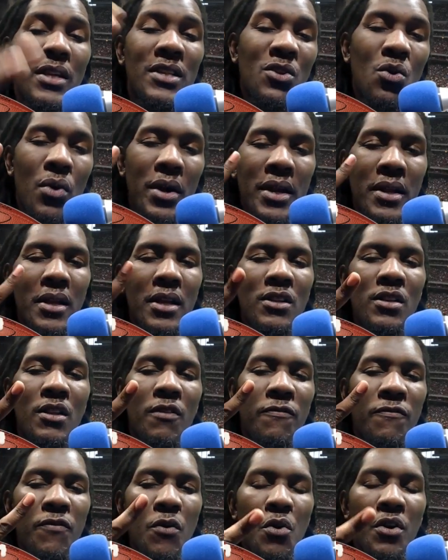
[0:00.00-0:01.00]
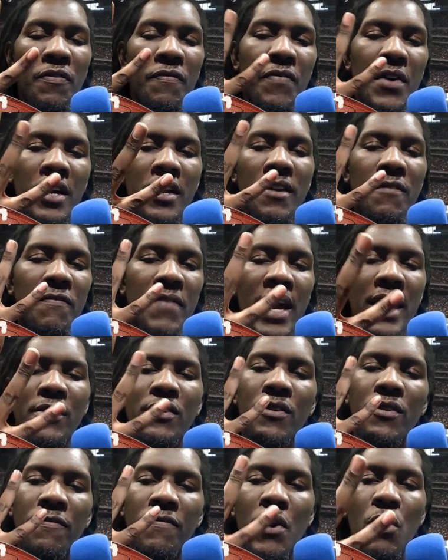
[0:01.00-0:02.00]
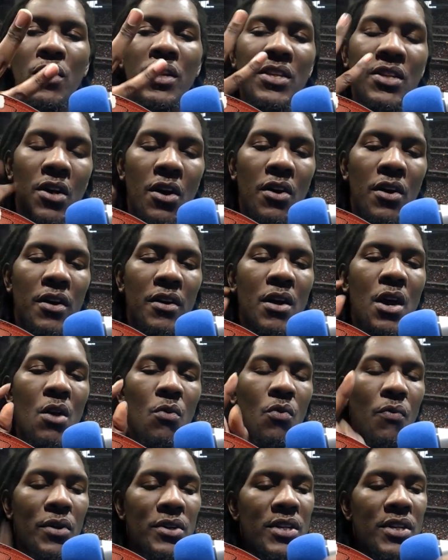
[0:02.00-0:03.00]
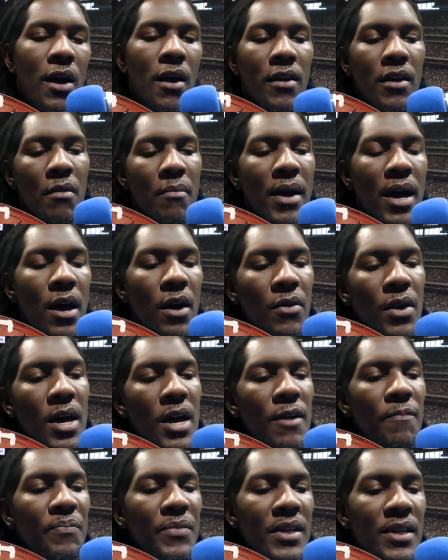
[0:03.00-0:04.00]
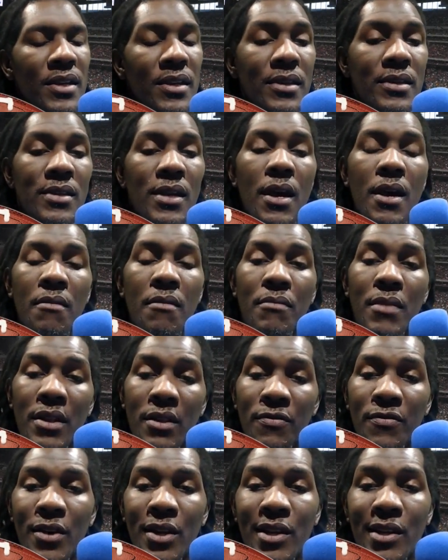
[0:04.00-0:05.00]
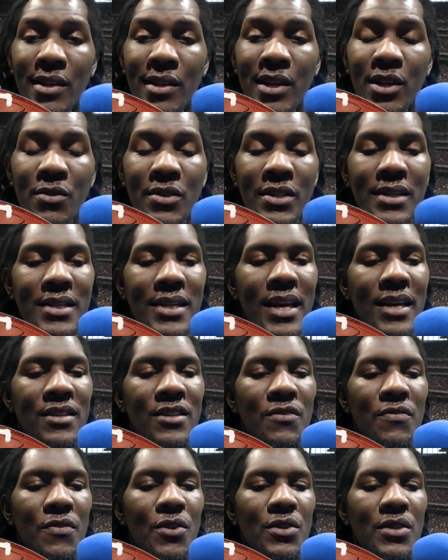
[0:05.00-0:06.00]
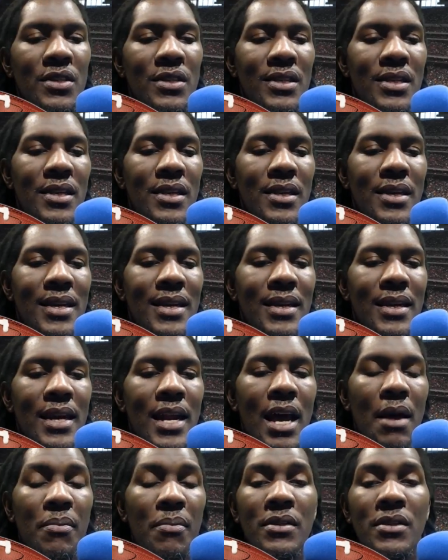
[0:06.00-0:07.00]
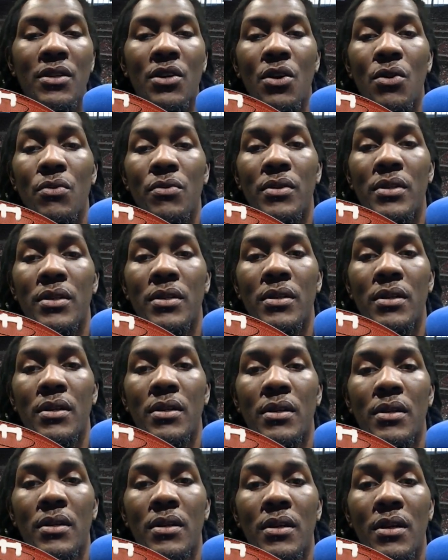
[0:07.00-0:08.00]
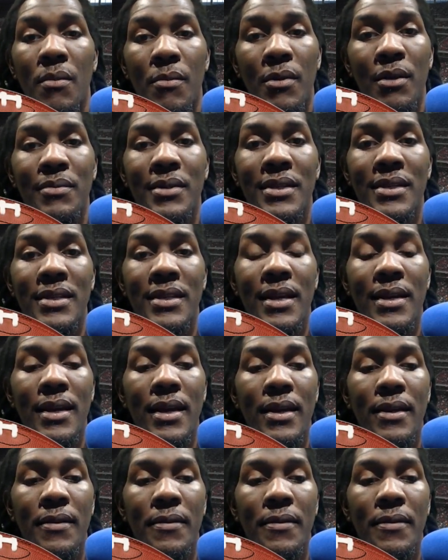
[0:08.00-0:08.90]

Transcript: Let's go ahead and get to the fourth fucking factor to focus on. We're talking about these motherfucking Houston Texans versus the Indianapolis Colts coming up this Sunday.